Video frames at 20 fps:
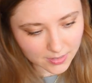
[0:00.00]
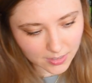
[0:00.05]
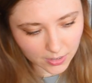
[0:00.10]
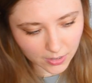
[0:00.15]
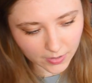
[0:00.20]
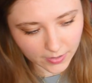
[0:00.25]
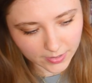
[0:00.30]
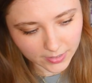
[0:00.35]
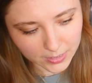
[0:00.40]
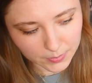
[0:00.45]
No,
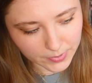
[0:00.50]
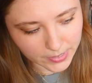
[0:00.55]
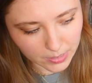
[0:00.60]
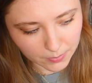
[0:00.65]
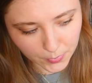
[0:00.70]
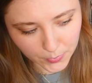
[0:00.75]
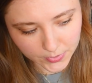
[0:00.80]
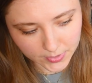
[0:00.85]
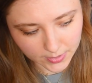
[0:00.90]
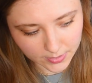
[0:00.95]
I think
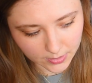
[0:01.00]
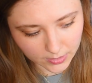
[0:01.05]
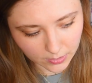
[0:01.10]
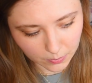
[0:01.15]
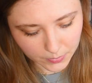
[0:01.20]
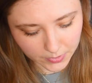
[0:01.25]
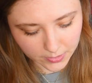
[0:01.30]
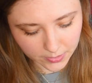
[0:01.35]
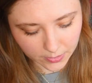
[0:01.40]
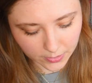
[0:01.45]
Speaking Bones is a
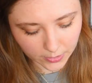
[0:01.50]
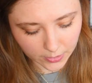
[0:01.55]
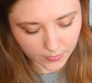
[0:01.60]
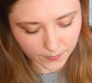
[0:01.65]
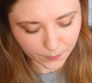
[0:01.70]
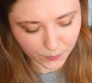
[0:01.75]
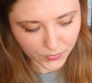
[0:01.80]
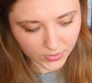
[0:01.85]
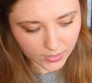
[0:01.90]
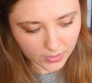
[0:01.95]
little bit longer.